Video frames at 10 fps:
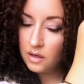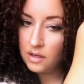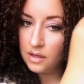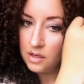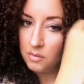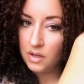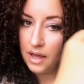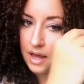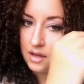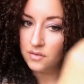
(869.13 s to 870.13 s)
and then you will
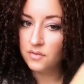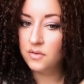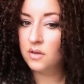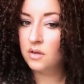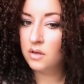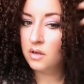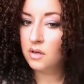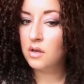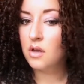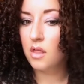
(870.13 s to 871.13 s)
have
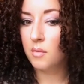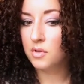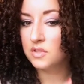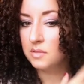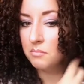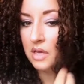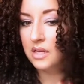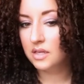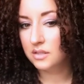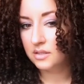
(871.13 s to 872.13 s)
the most
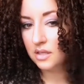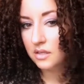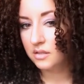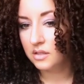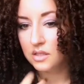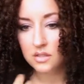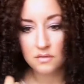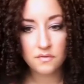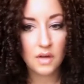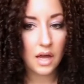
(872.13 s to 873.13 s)
amazingly
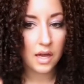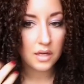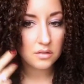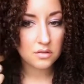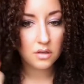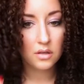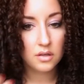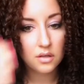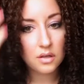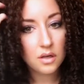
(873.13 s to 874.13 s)
defined
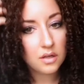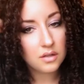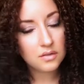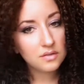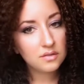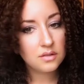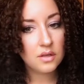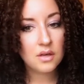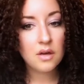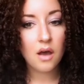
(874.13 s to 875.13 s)
curls.
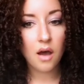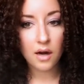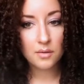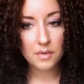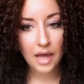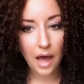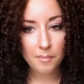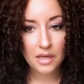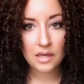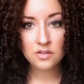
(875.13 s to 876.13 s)
Aren't we
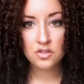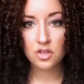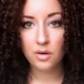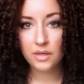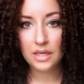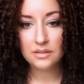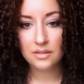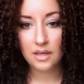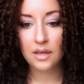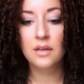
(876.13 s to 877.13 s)
happy? So
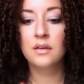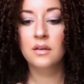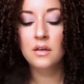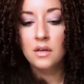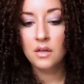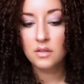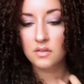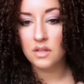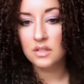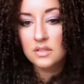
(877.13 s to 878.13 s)
easy.
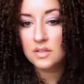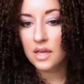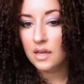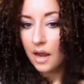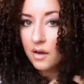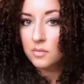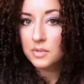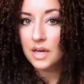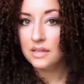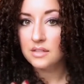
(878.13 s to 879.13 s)
So this is it. I hope
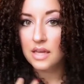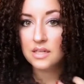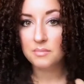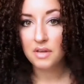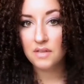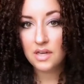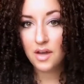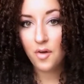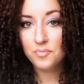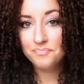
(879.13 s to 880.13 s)
you guys liked my
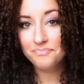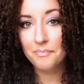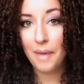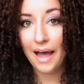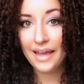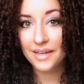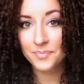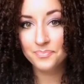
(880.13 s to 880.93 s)
video. Bye.